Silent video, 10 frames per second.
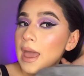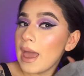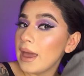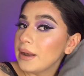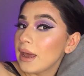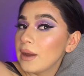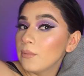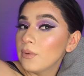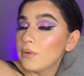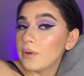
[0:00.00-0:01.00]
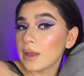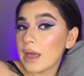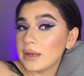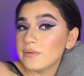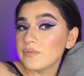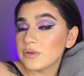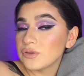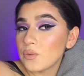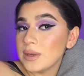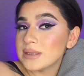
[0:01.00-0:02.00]
and I will kind of
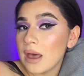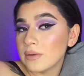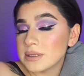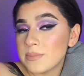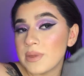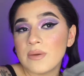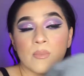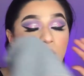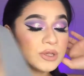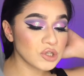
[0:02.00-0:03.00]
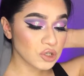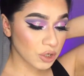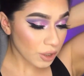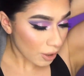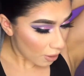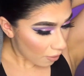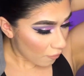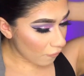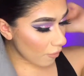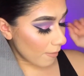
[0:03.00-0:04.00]
squeeze out some of the moisture
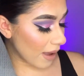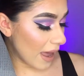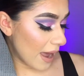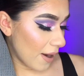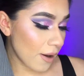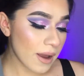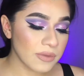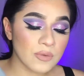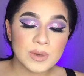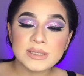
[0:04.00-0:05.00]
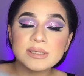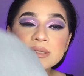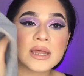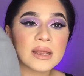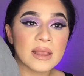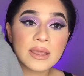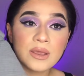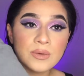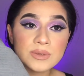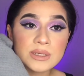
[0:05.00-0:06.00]
from my hair. And the reasons that I like
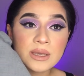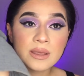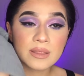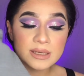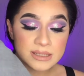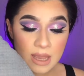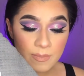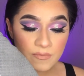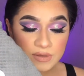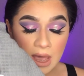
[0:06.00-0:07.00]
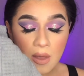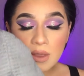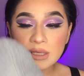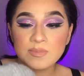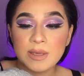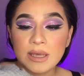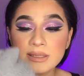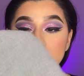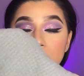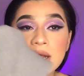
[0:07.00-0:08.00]
using this type of towel is because
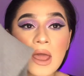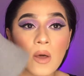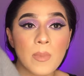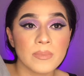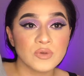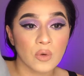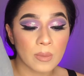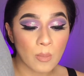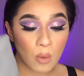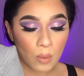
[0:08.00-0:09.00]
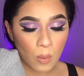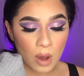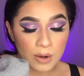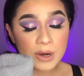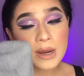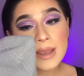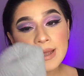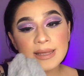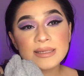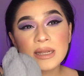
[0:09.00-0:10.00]
it's going to help absorb more water.
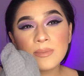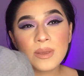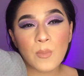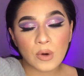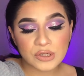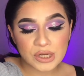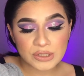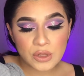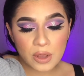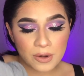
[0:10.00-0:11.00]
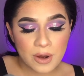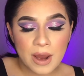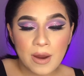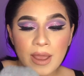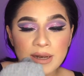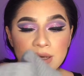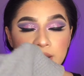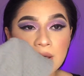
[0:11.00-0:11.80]
It's going to be more gentle on your hair, and it